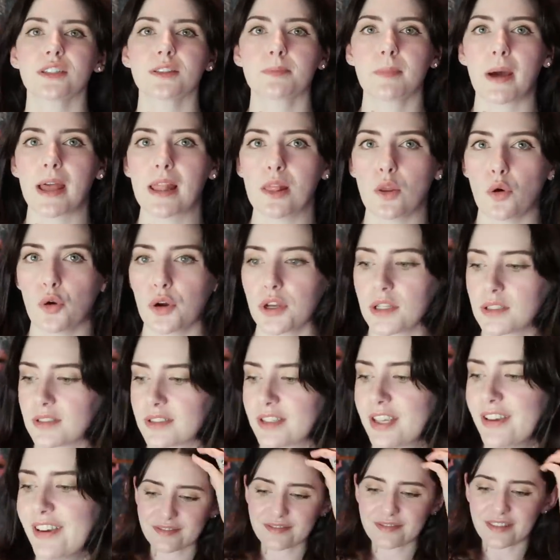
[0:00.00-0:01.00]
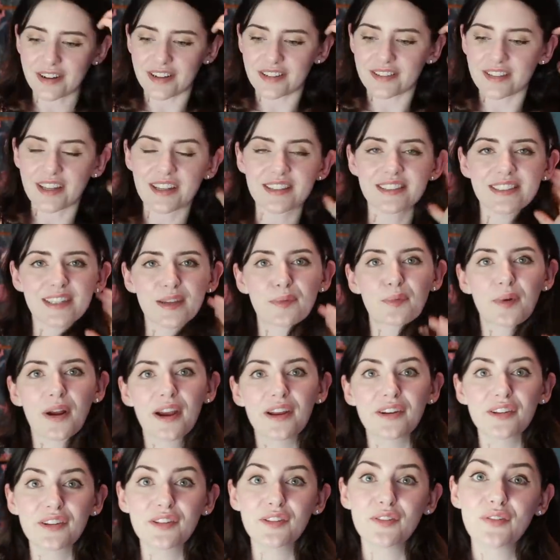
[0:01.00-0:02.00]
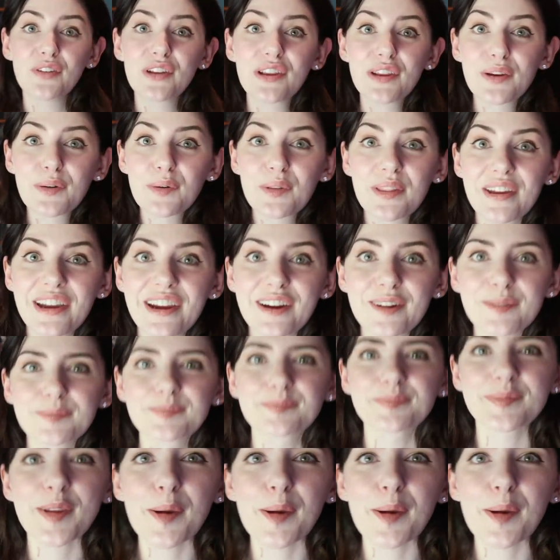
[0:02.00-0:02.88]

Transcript: as my loins. Right, that's it, we're ending the video there.